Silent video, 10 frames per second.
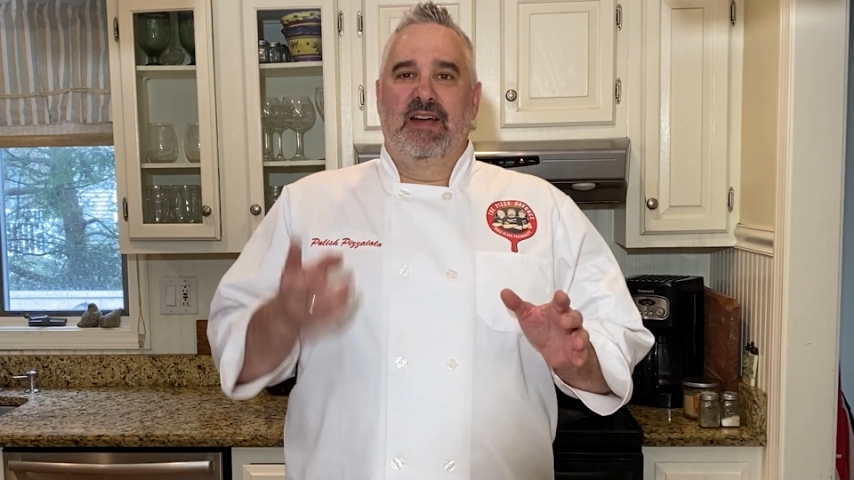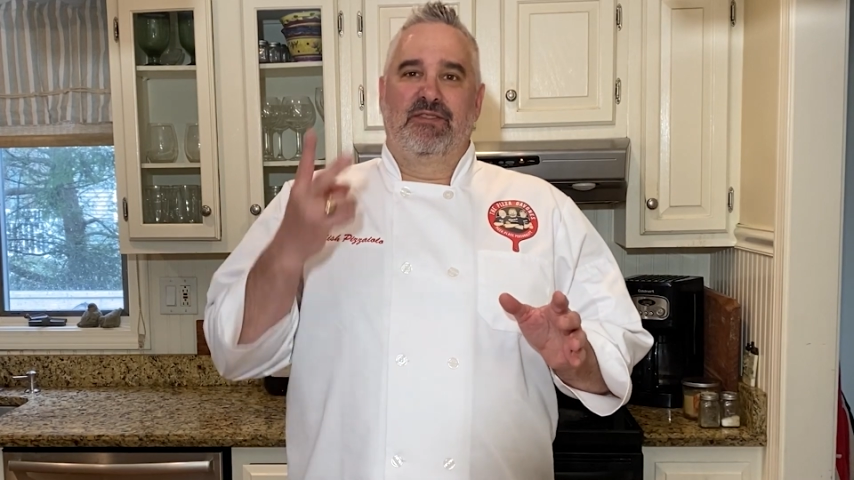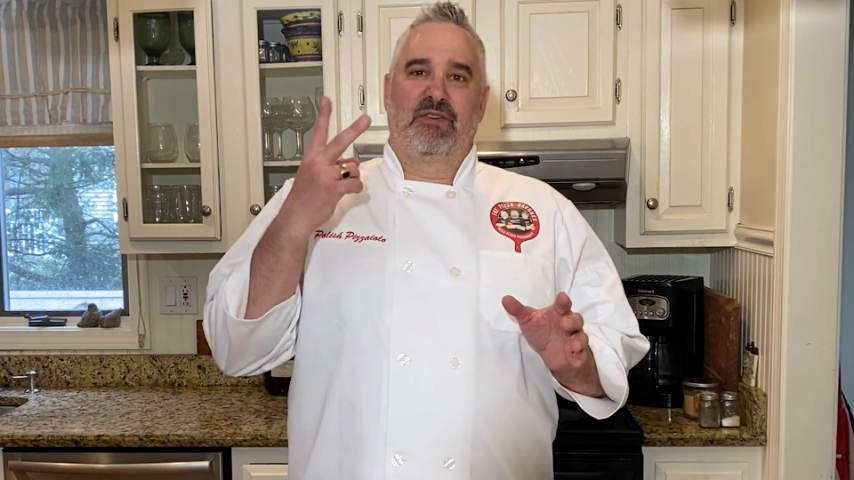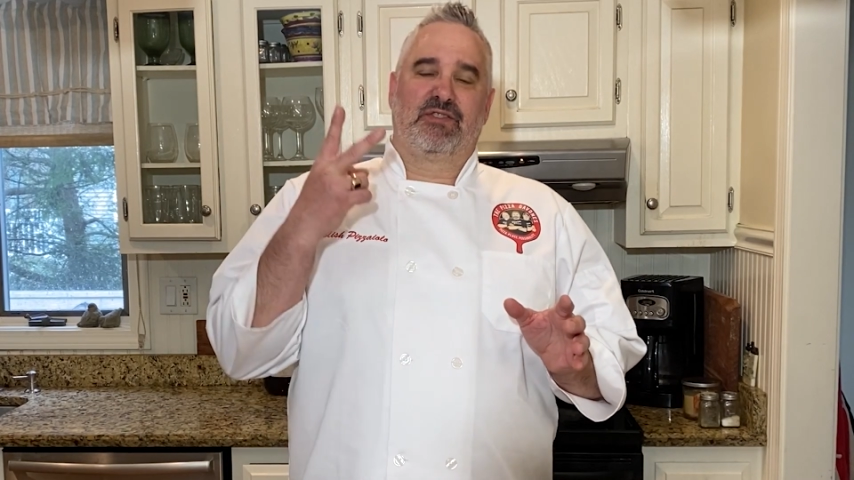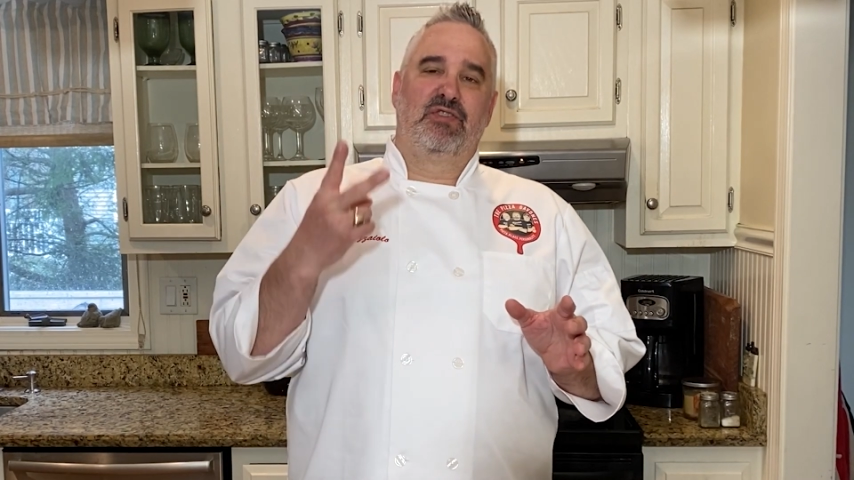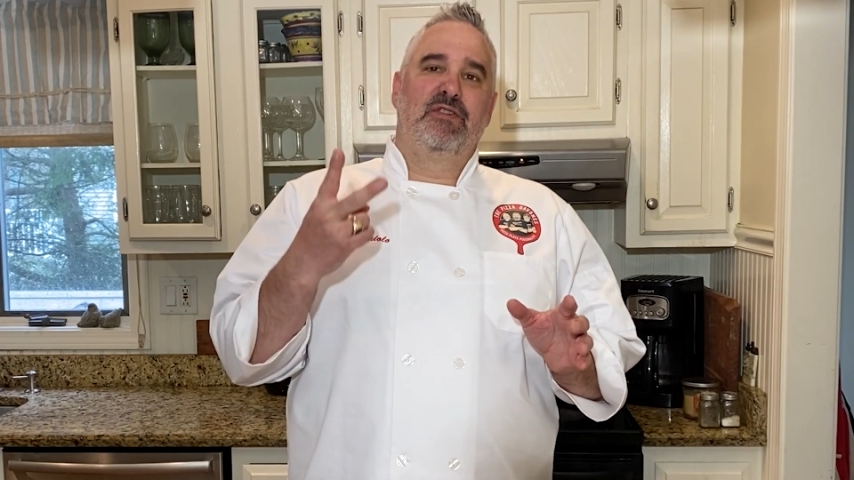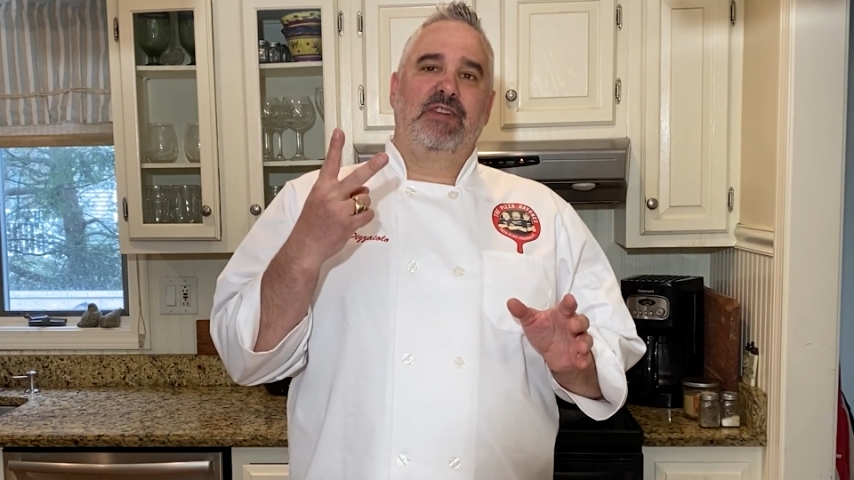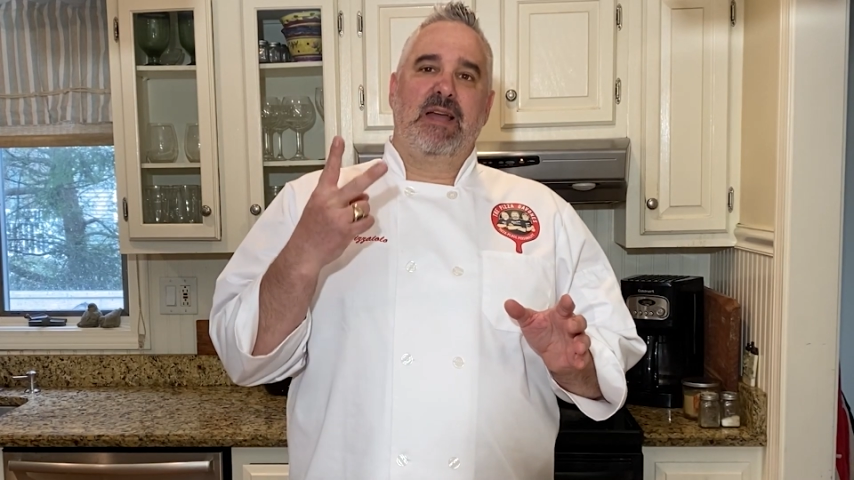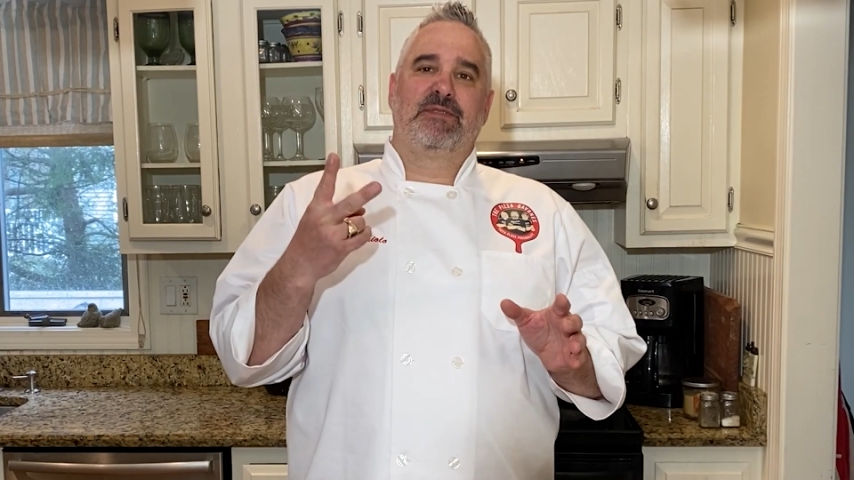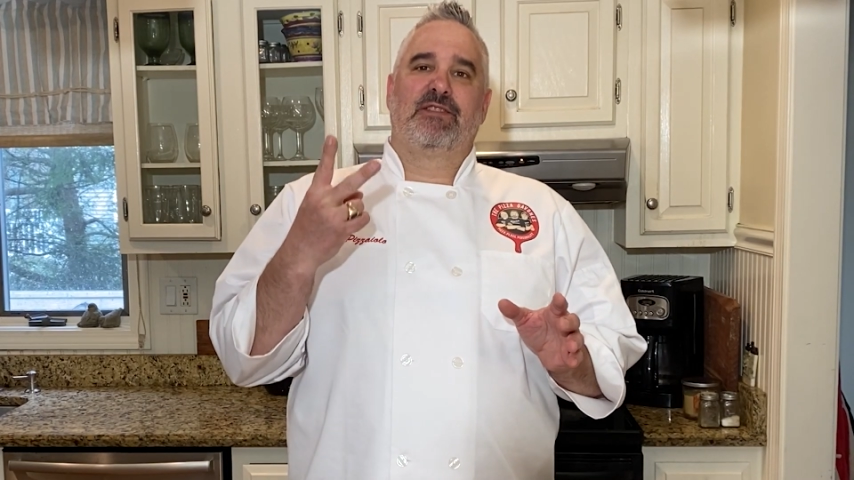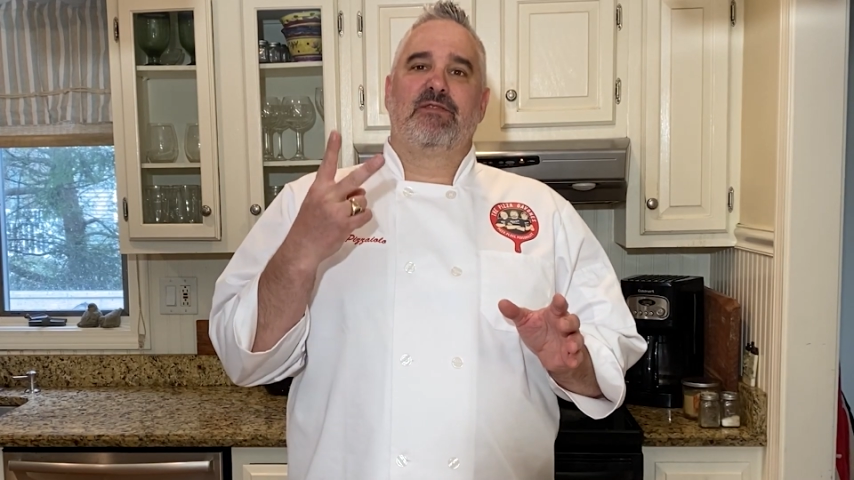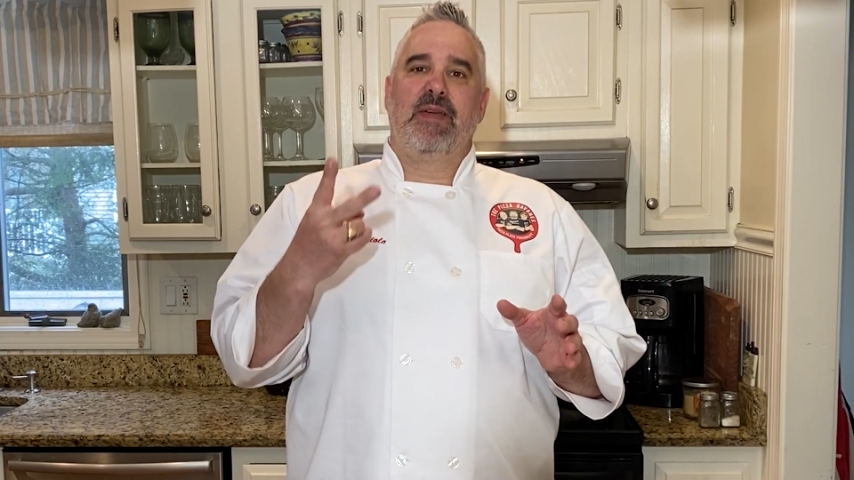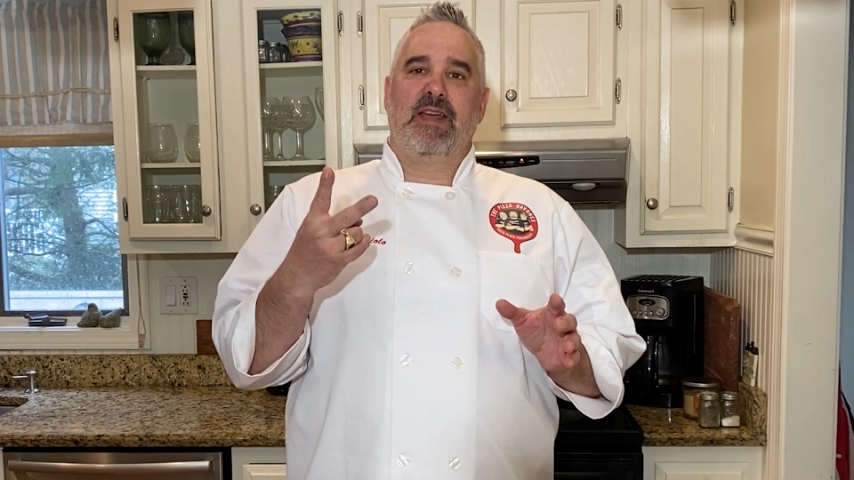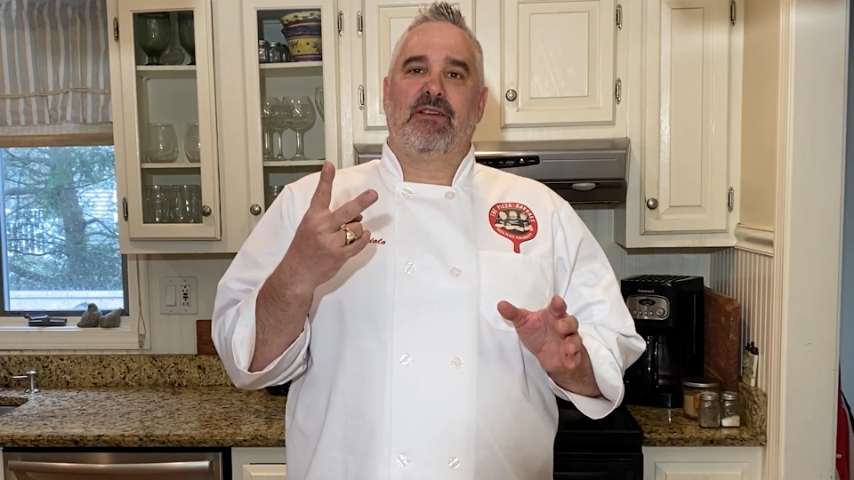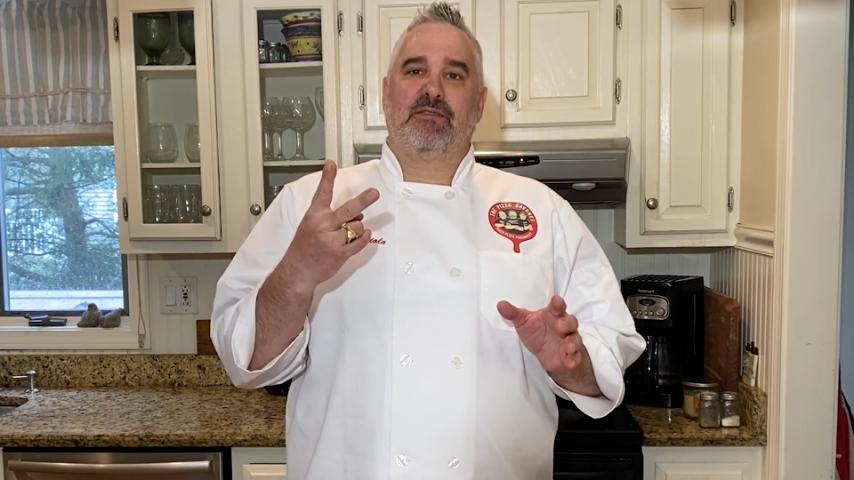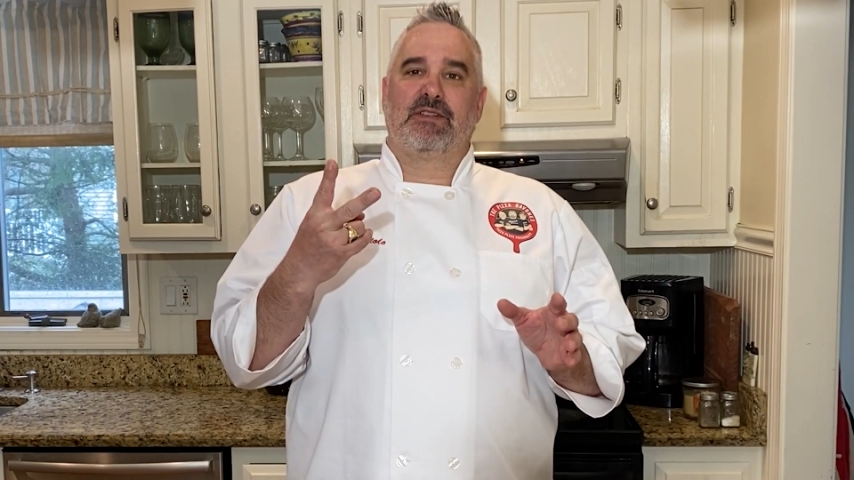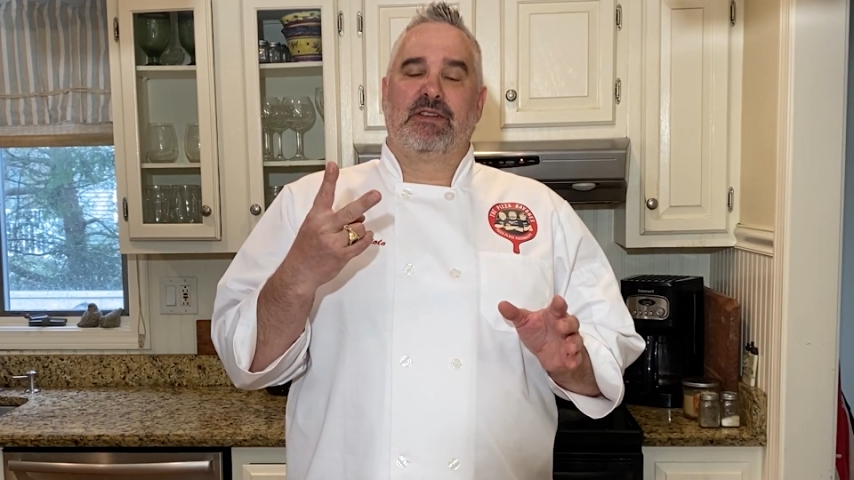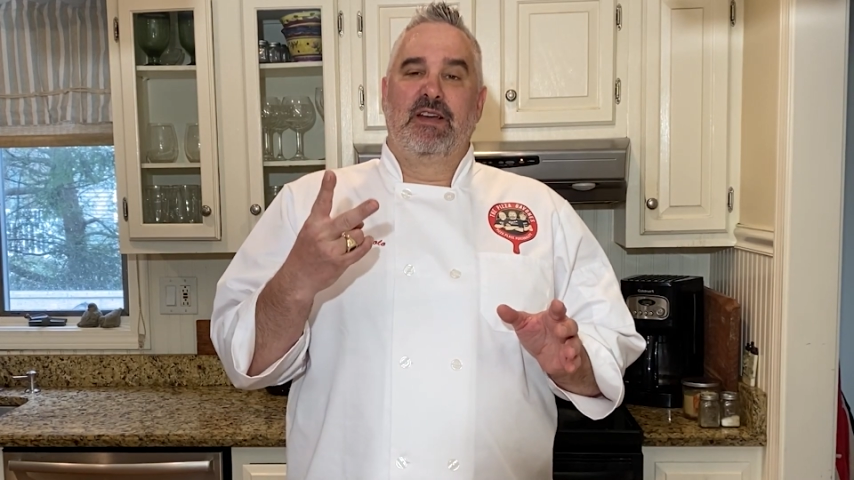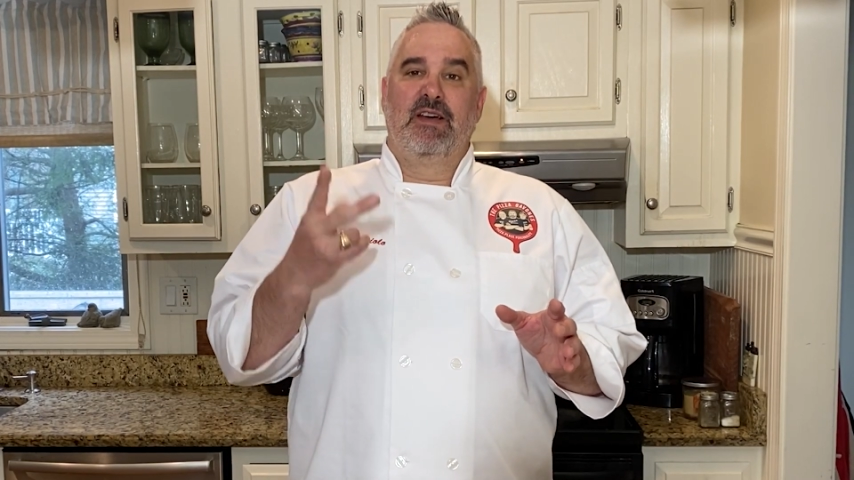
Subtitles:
there's 2 types of tomatoes.